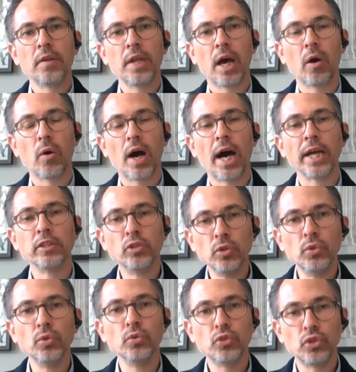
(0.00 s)
Now I
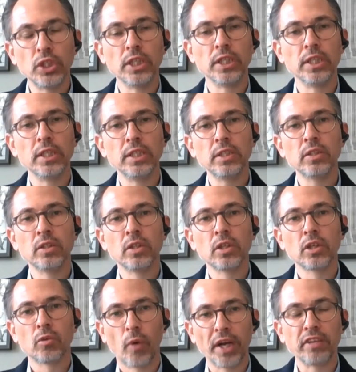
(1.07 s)
do see
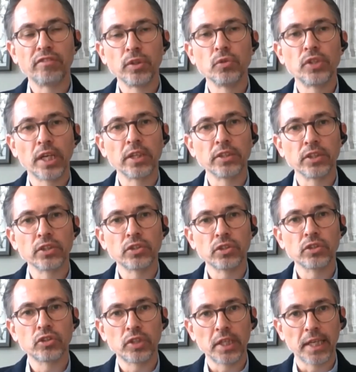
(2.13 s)
quite a few
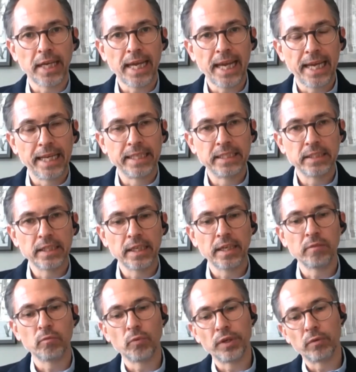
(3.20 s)
challenges still ahead,
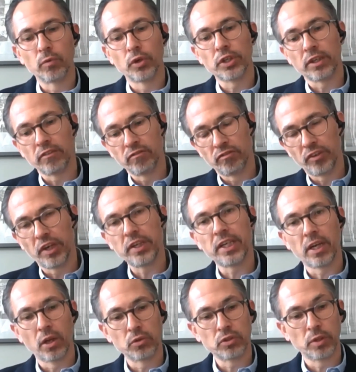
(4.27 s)
and we're working very
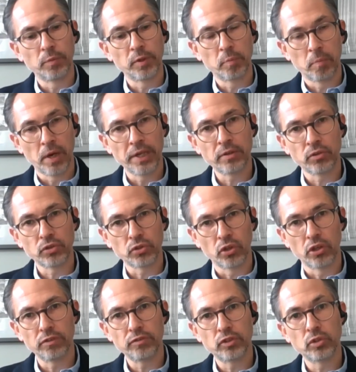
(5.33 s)
closely with
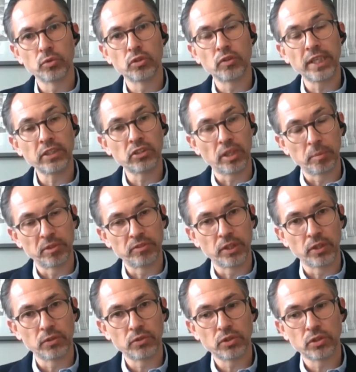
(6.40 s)
Microsoft to address some of
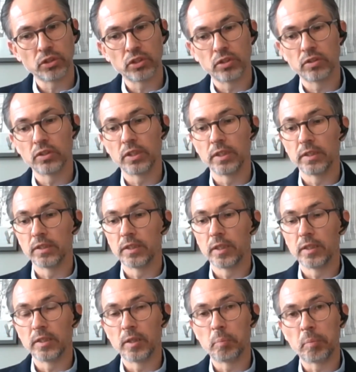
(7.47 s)
those, because
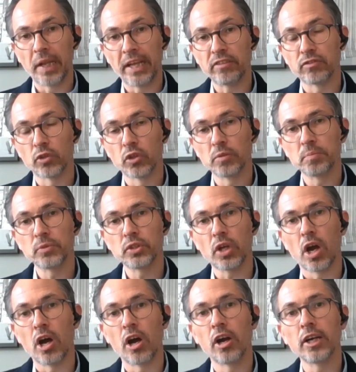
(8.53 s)
the platforms
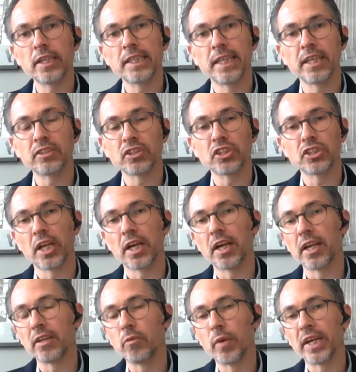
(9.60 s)
aren't
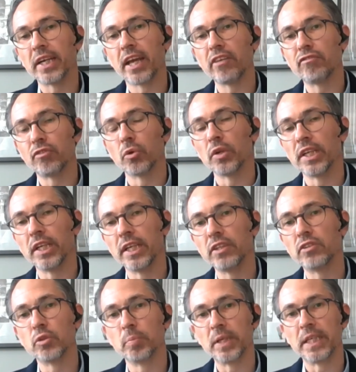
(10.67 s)
necessarily where they fully
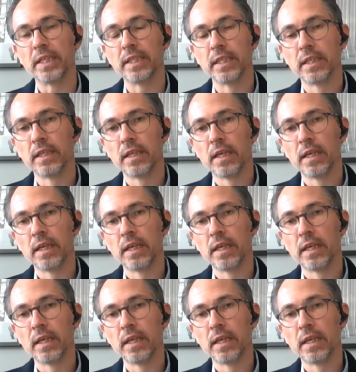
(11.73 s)
need to be.